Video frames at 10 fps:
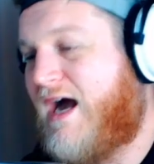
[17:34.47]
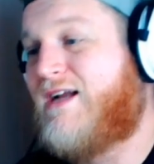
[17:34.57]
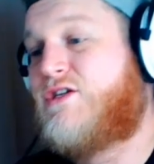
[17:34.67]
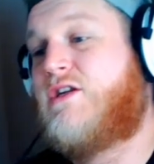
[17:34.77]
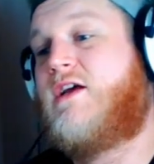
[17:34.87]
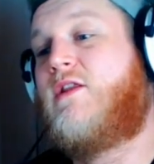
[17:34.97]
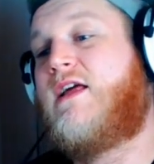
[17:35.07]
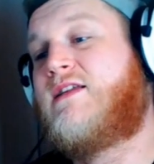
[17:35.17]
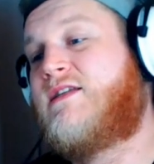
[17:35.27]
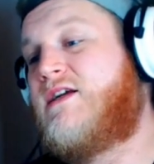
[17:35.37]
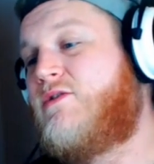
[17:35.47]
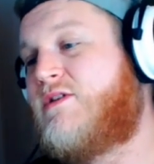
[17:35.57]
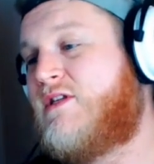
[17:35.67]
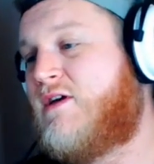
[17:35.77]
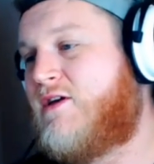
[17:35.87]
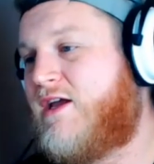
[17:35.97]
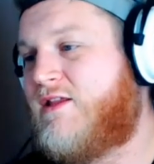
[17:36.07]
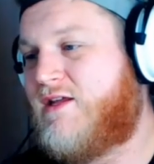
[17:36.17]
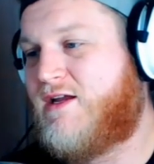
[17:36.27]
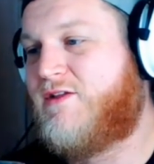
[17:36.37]
Actually, let's see who's in
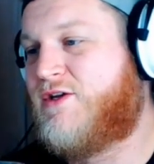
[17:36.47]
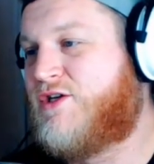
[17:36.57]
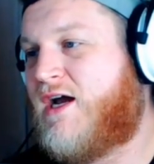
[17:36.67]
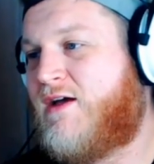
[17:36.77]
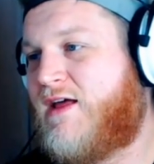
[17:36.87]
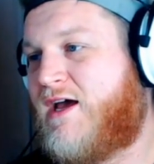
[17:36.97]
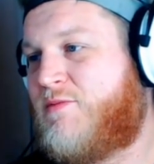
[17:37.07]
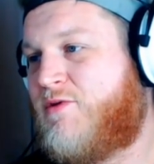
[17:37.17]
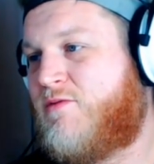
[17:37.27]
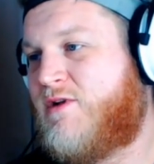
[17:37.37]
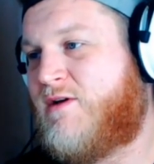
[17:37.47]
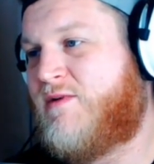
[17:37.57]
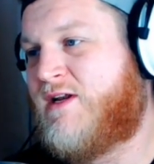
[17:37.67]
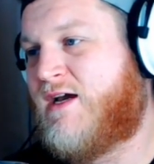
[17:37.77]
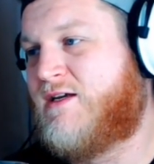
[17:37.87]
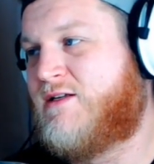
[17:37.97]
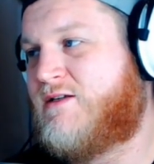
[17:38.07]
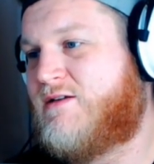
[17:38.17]
the chat. That'd probably be nice.